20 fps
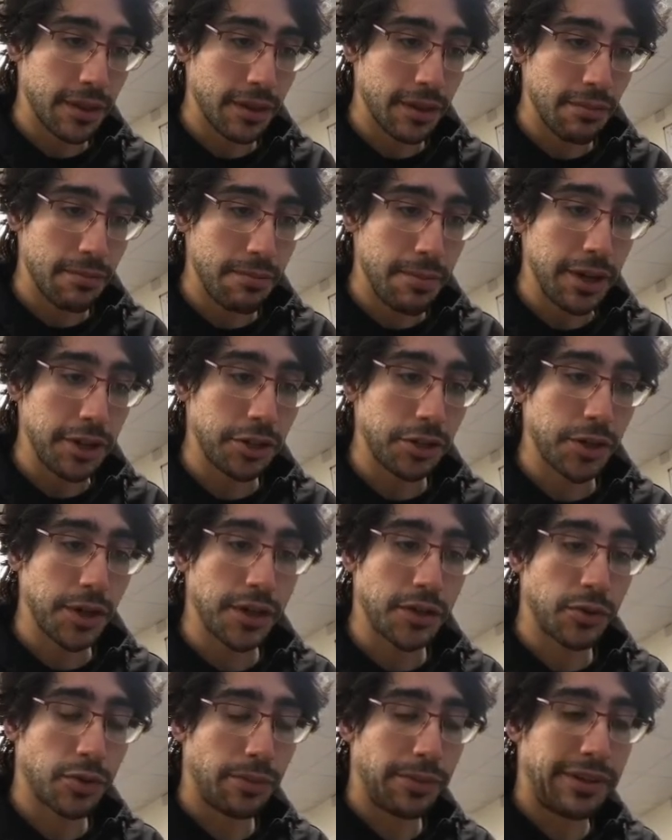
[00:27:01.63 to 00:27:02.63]

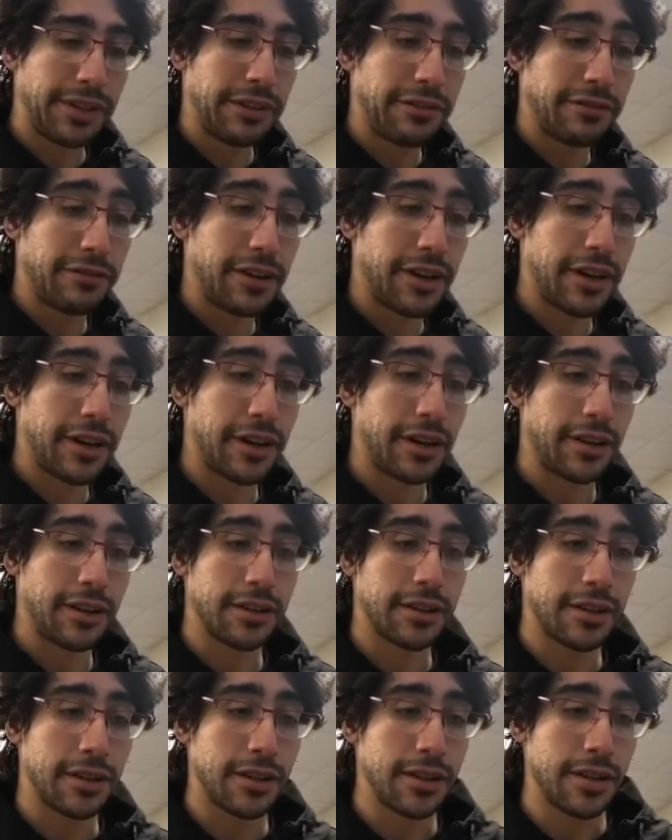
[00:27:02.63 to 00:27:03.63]
Matrix will be defined
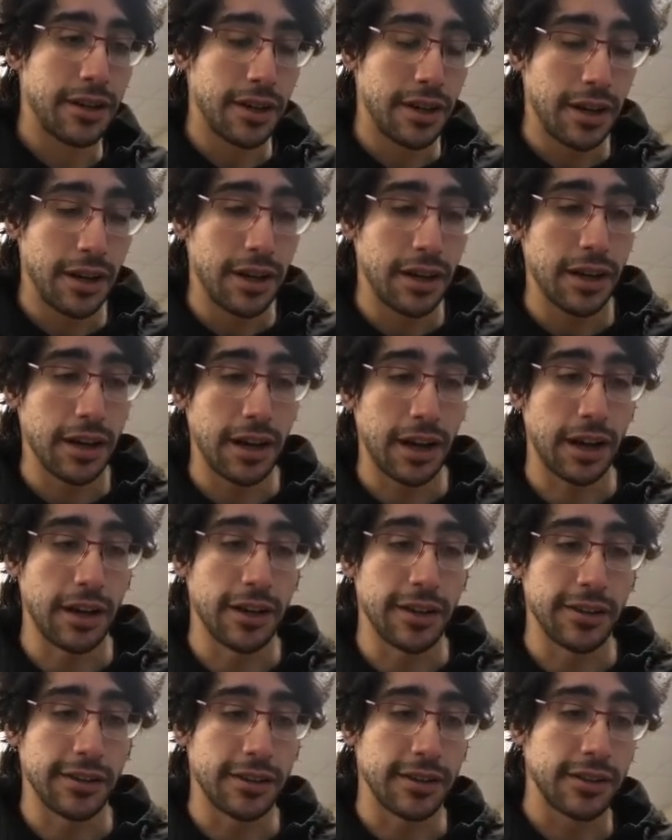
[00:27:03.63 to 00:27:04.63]

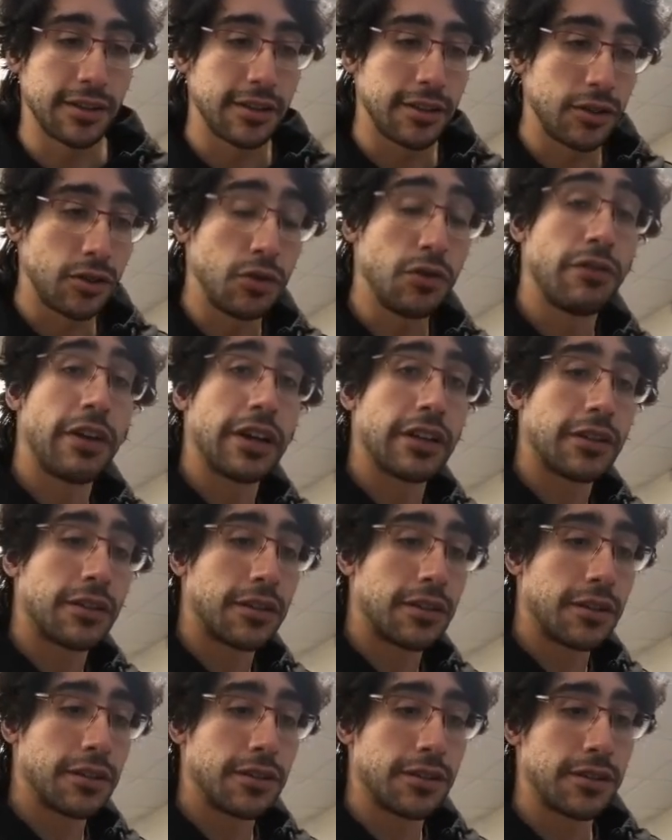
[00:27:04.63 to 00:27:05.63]
as two
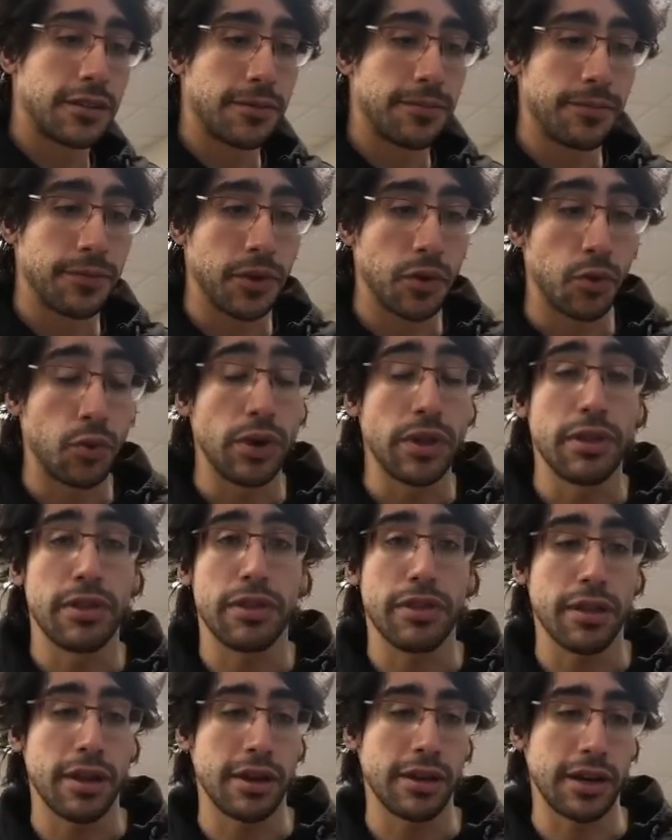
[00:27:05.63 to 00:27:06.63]
vectors, width
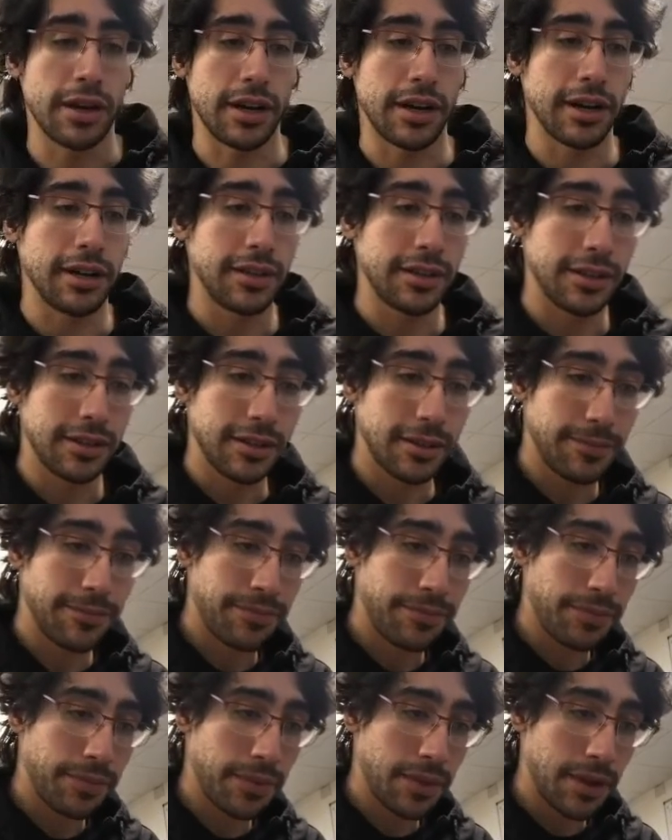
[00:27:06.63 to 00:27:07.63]
and height,
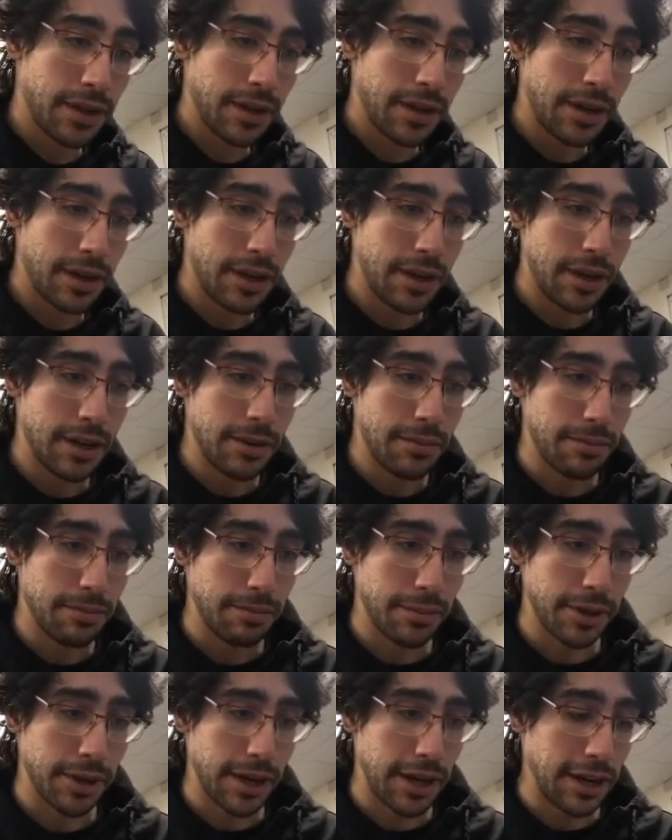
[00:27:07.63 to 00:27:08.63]

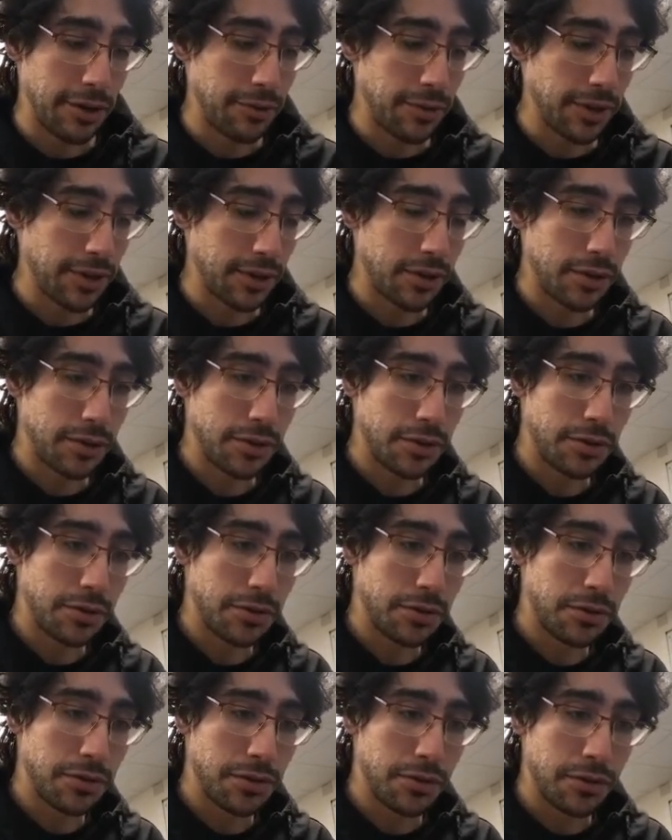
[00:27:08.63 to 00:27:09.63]
but I want
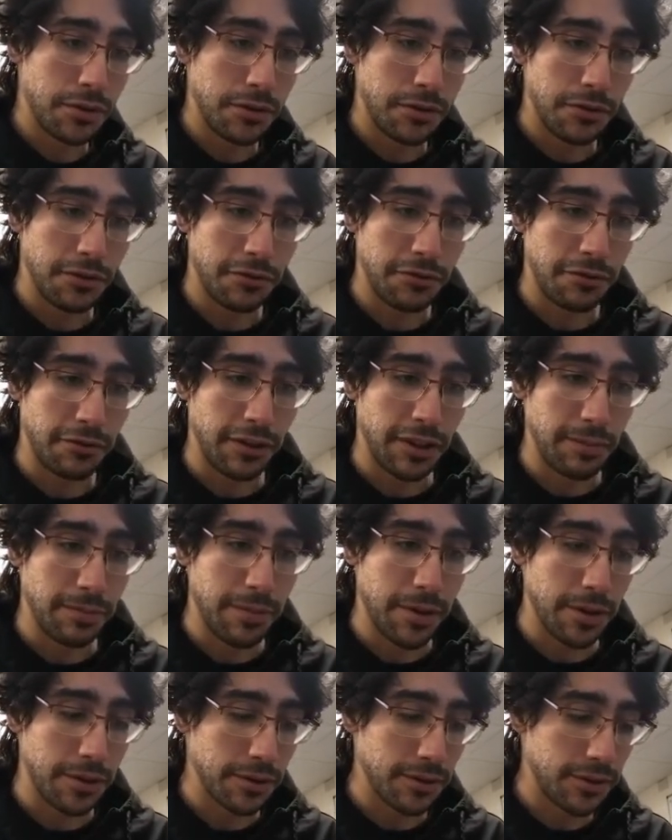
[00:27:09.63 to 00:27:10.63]
to flip
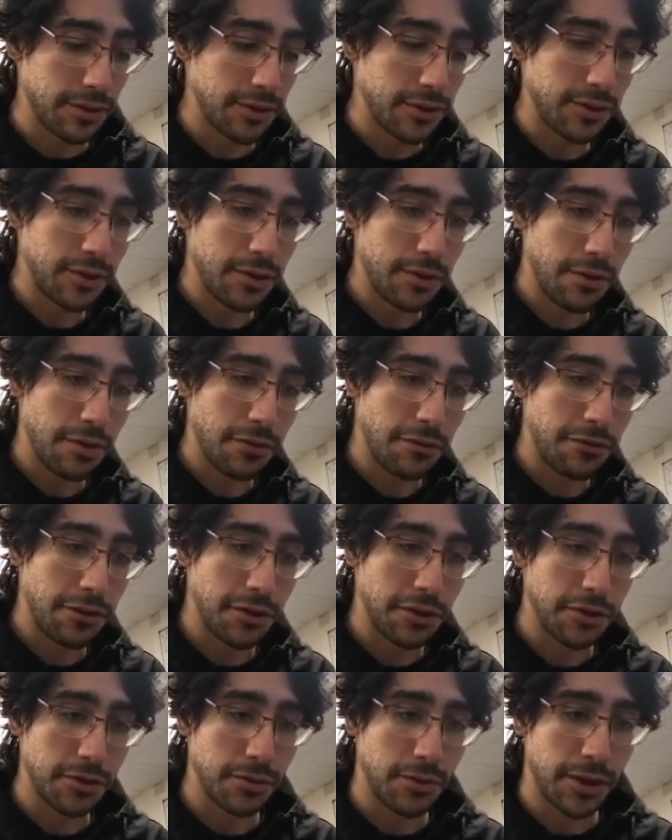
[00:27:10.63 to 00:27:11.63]
those. So the
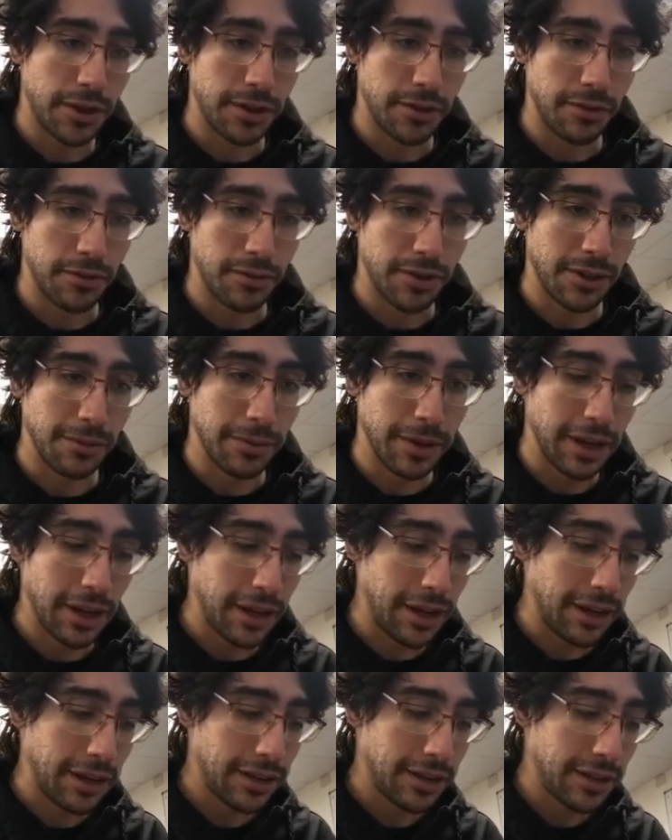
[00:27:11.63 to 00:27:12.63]
first one will be
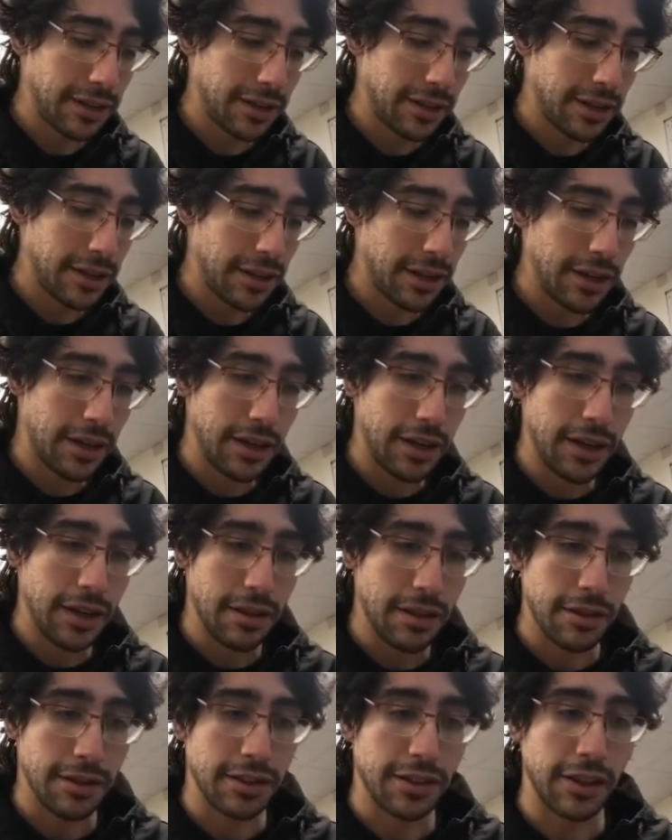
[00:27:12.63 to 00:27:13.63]
height, the
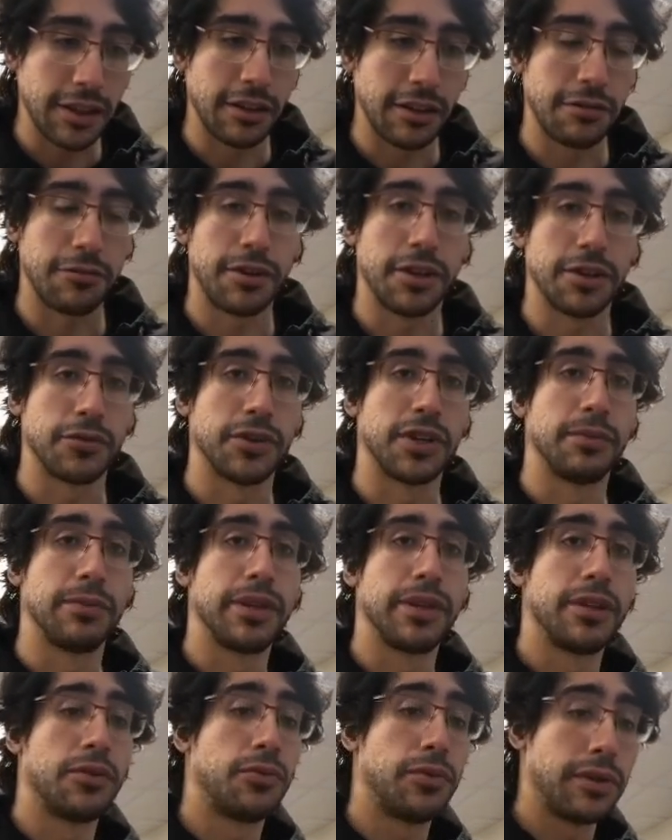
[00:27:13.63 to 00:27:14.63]
second one will
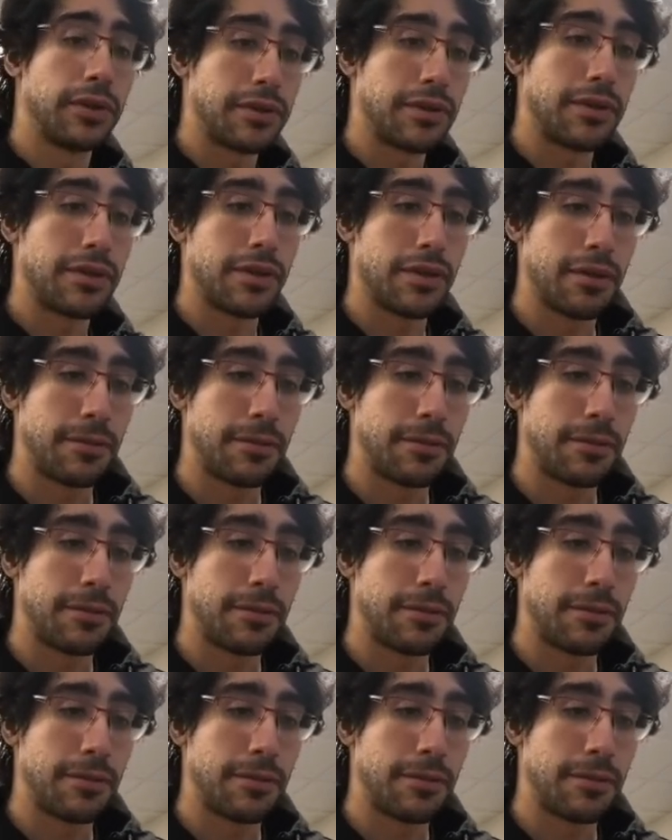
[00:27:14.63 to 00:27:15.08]
be width.